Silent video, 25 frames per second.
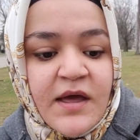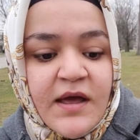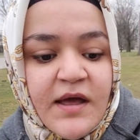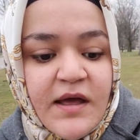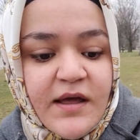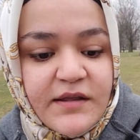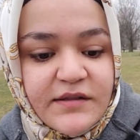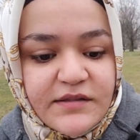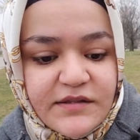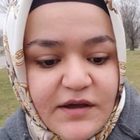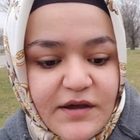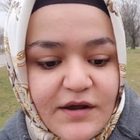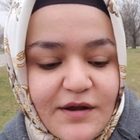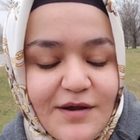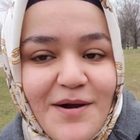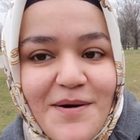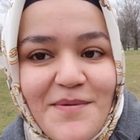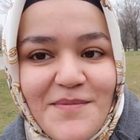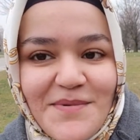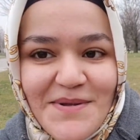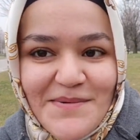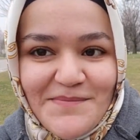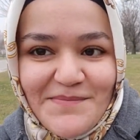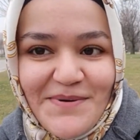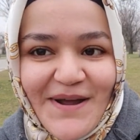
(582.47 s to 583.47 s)
And then
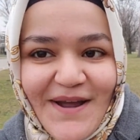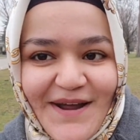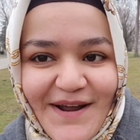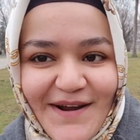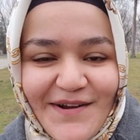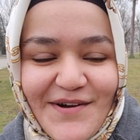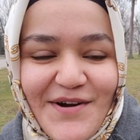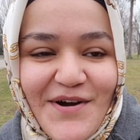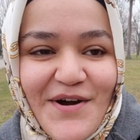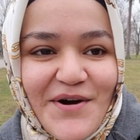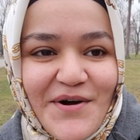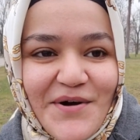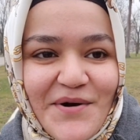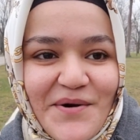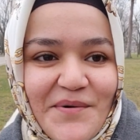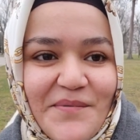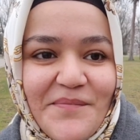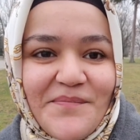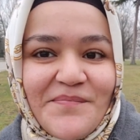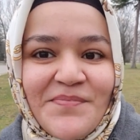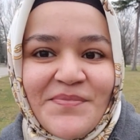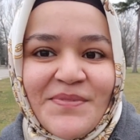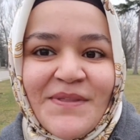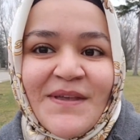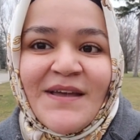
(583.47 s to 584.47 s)
coming back home